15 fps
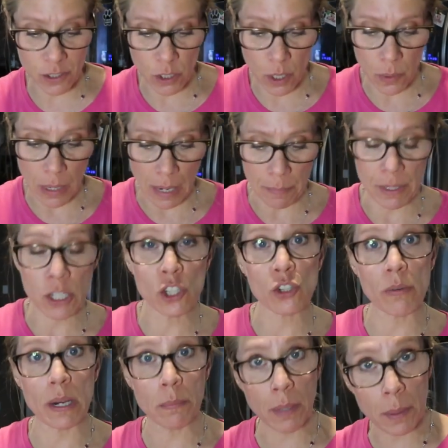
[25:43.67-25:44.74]
So I'm going to
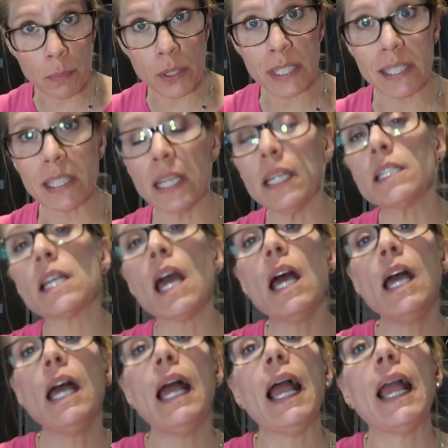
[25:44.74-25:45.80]
shred my brisket
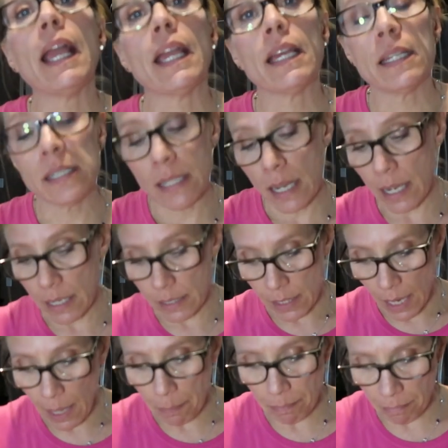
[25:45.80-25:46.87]
and
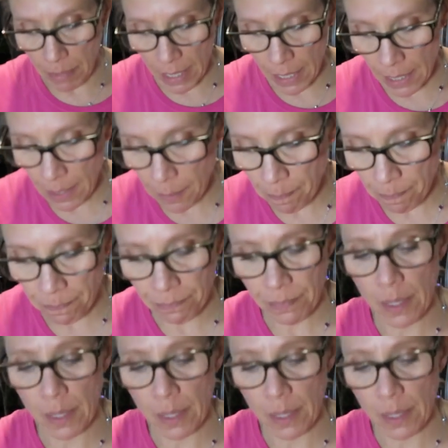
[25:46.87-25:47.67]
top my